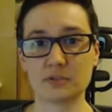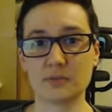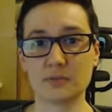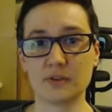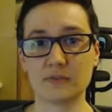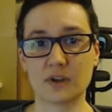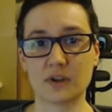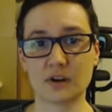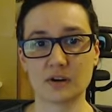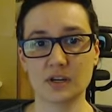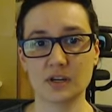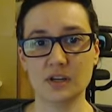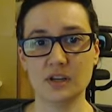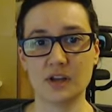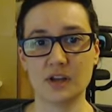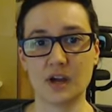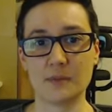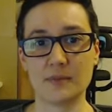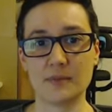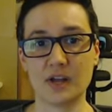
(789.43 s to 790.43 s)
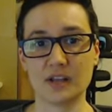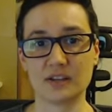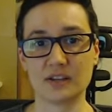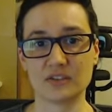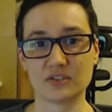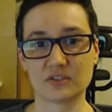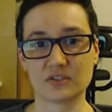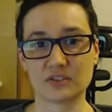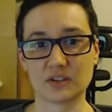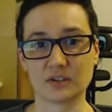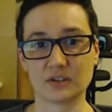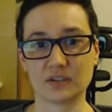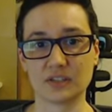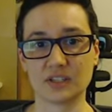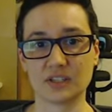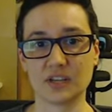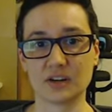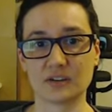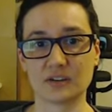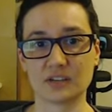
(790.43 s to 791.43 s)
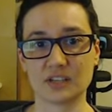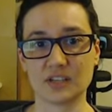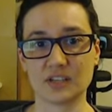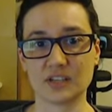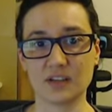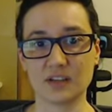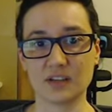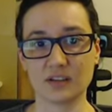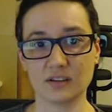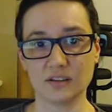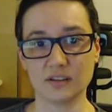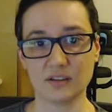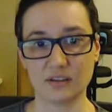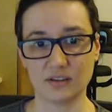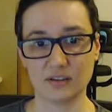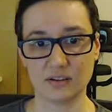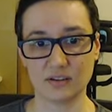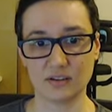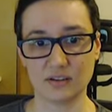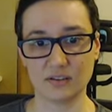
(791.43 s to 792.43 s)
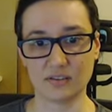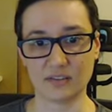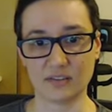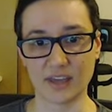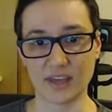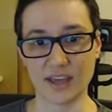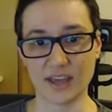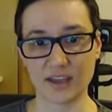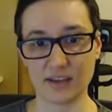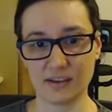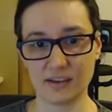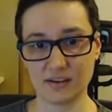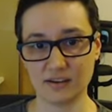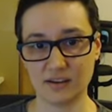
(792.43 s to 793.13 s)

may vary. I'm not necessarily guaranteeing that